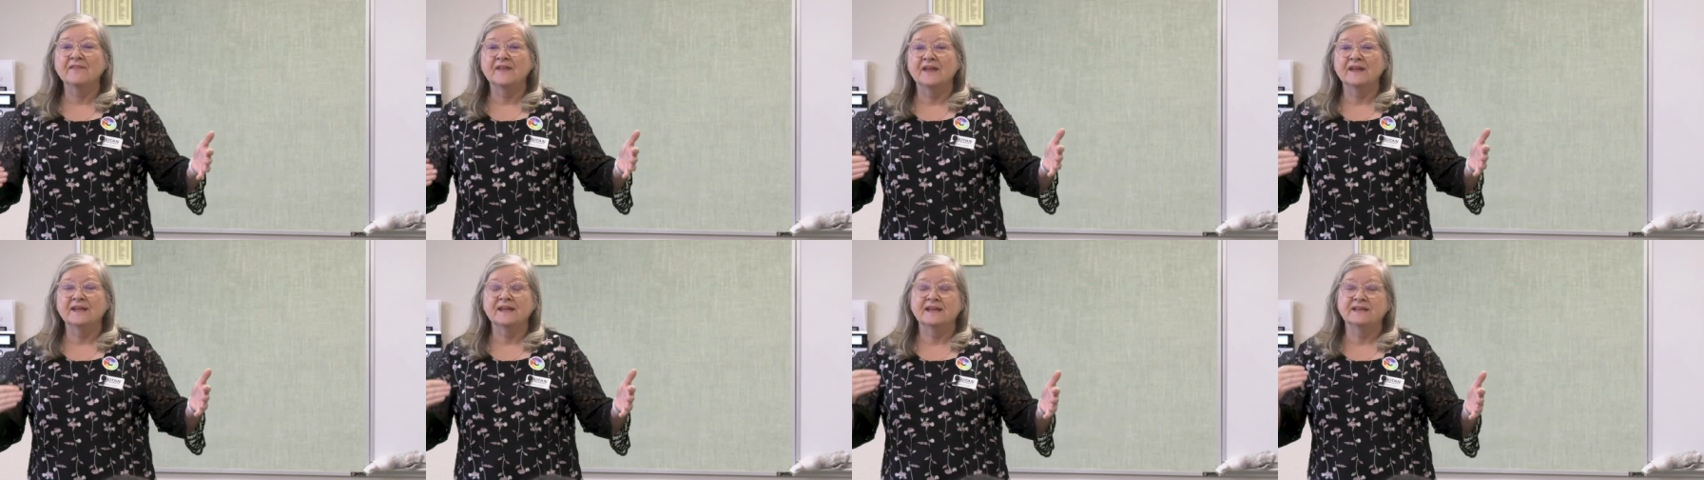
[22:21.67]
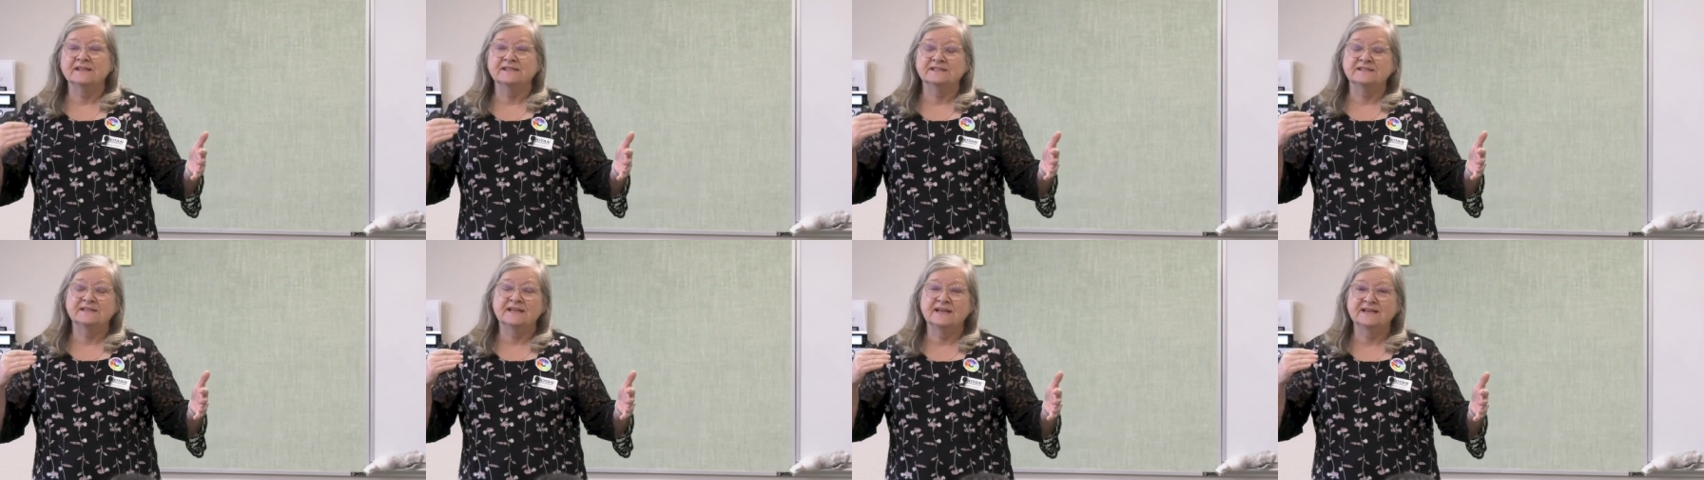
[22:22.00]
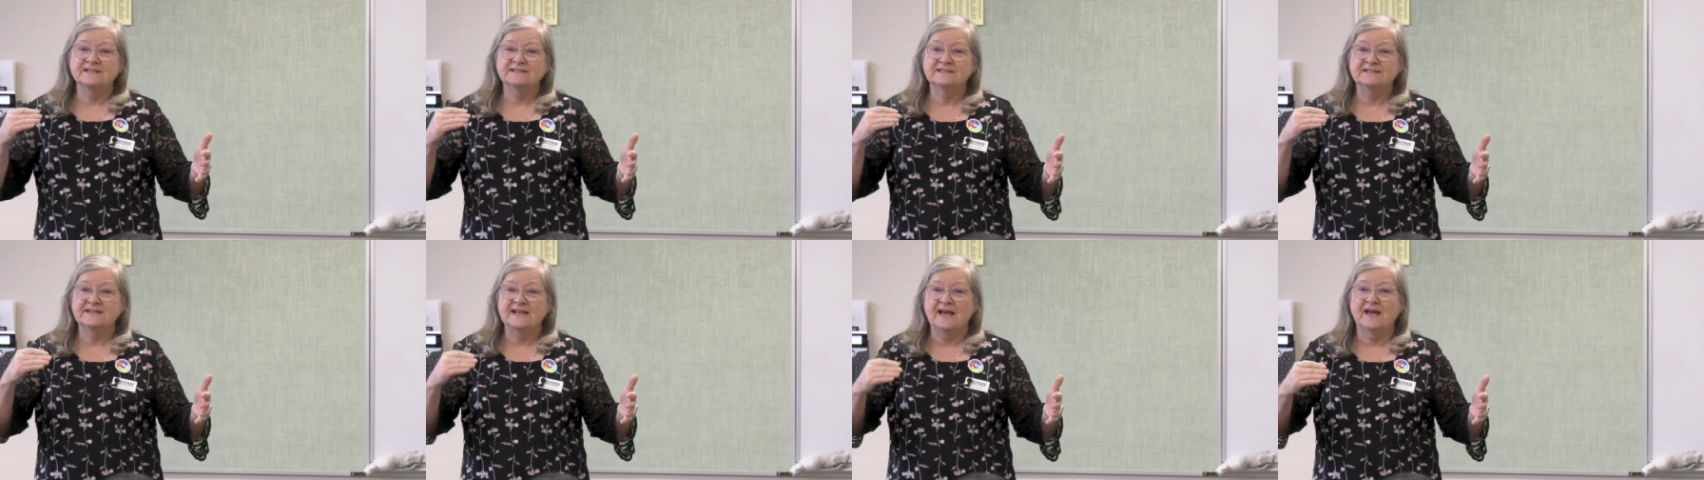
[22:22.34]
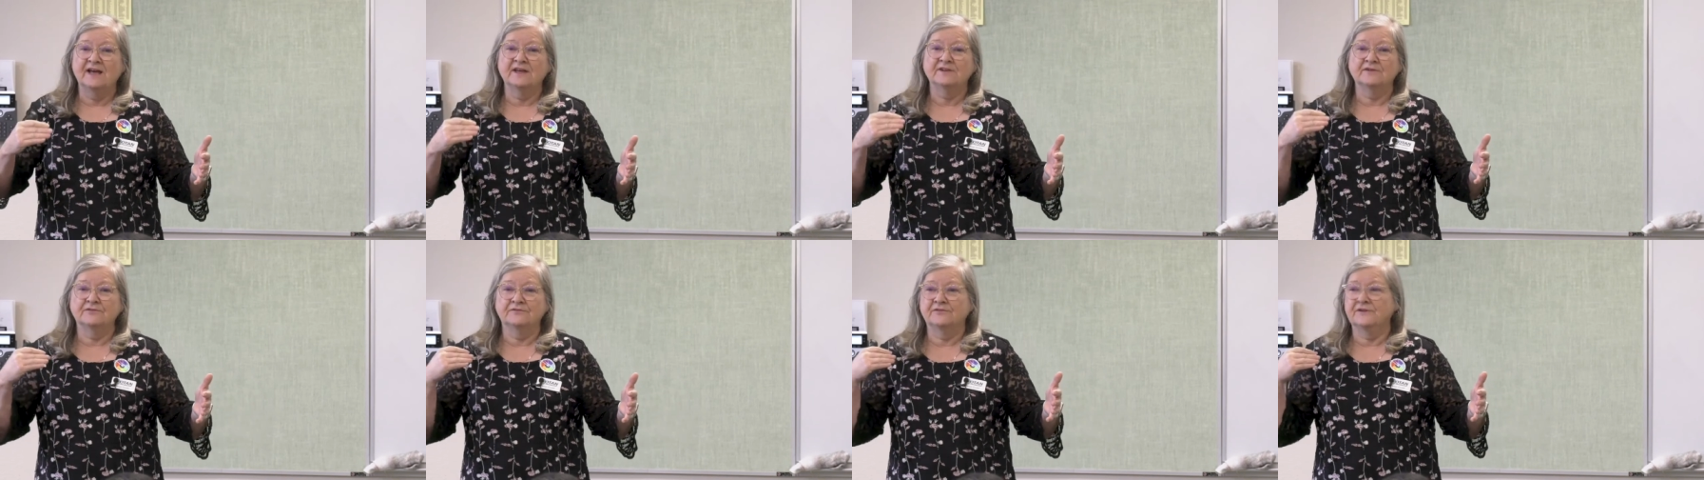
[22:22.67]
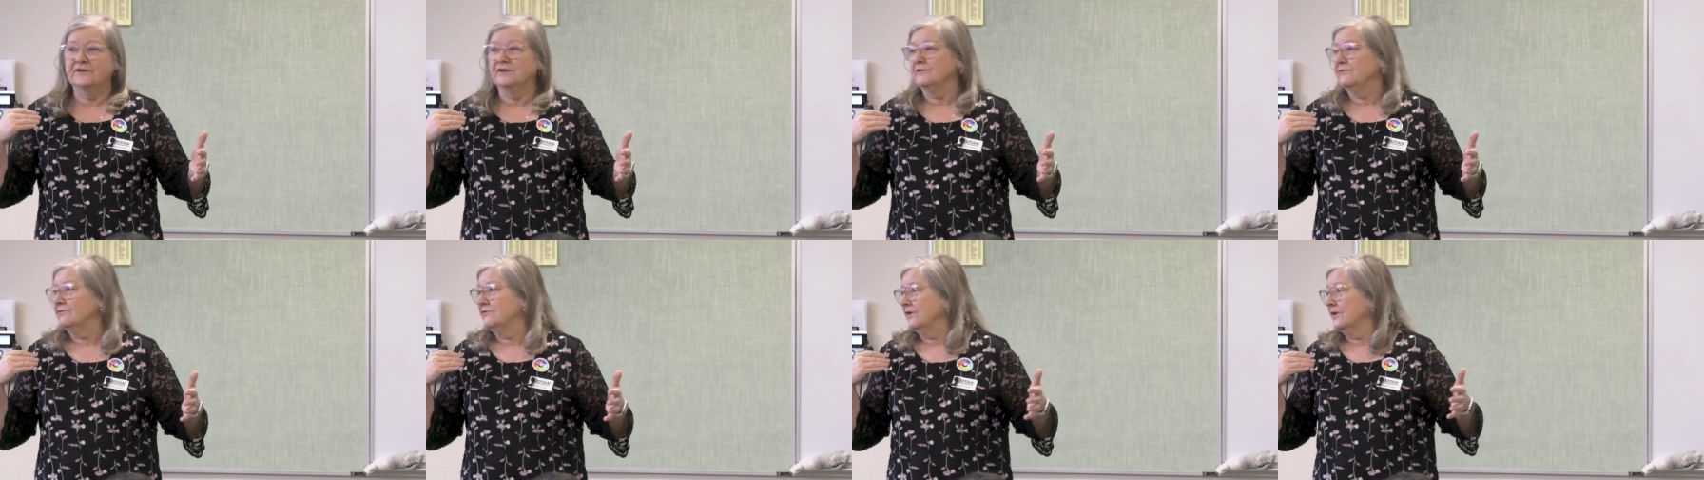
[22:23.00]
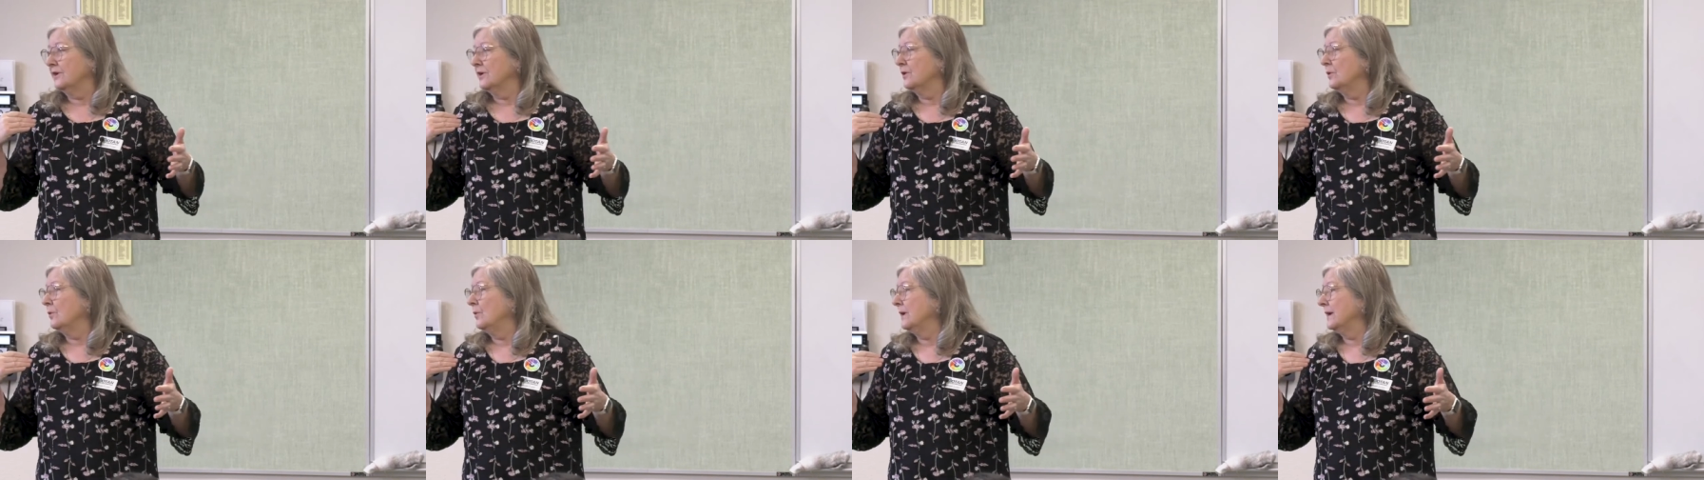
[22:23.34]
they can test out of it
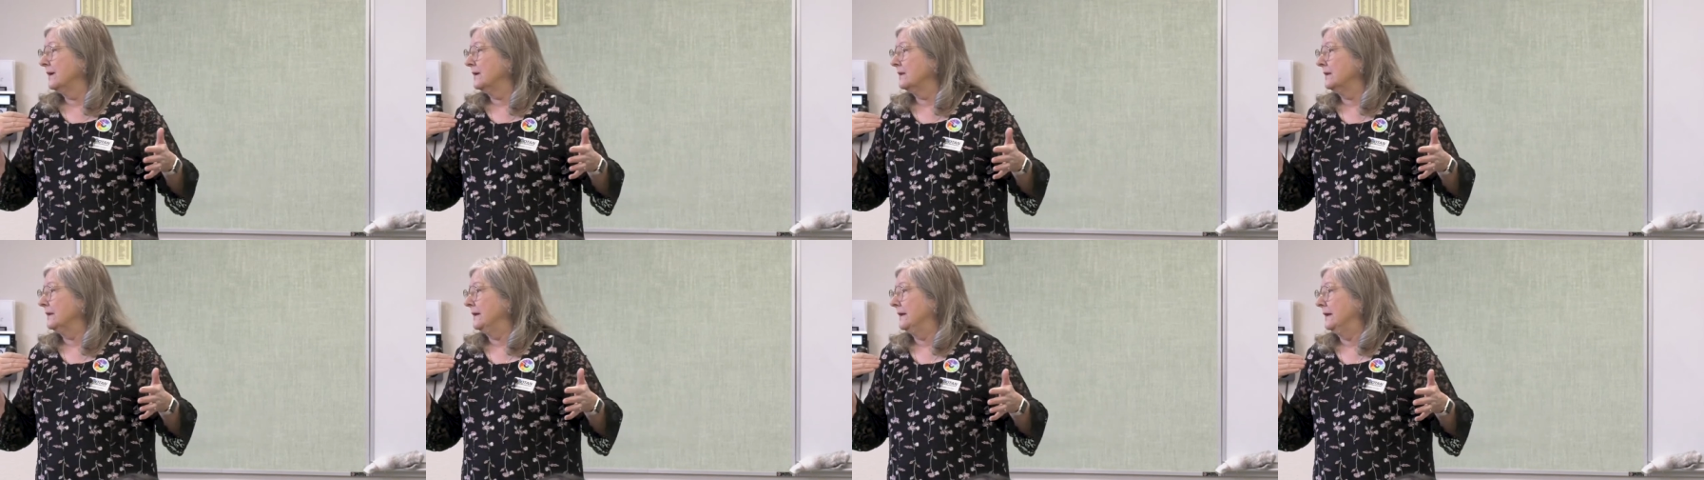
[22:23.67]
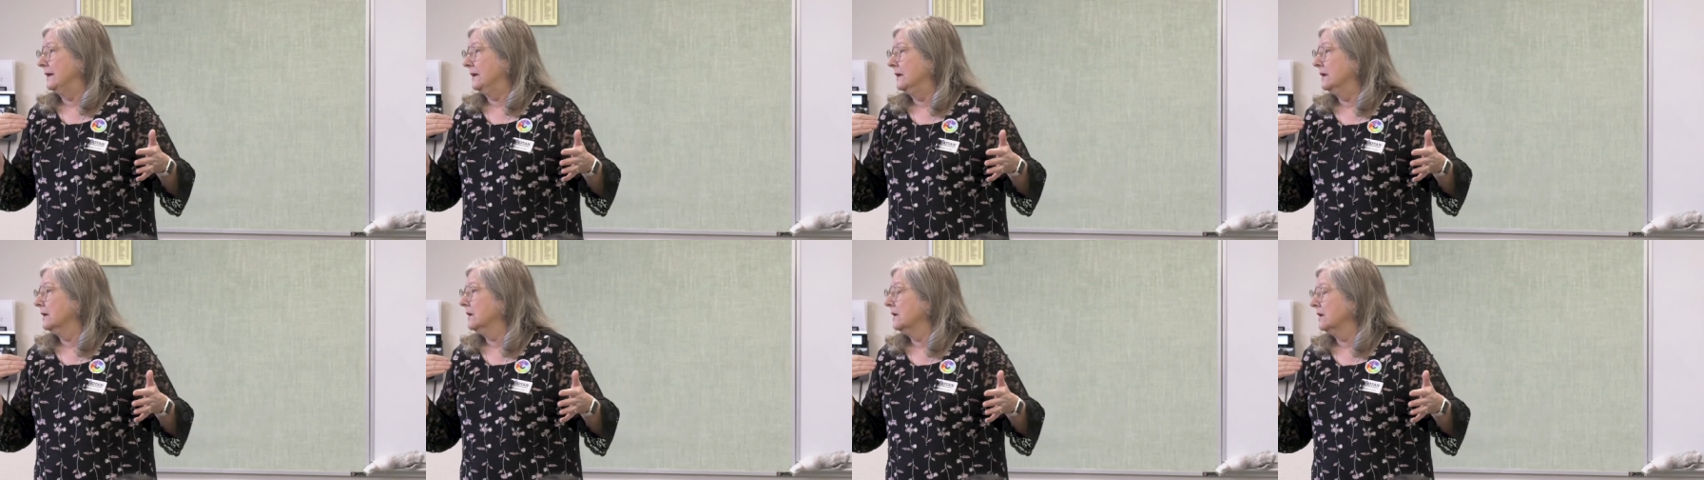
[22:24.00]
very quickly.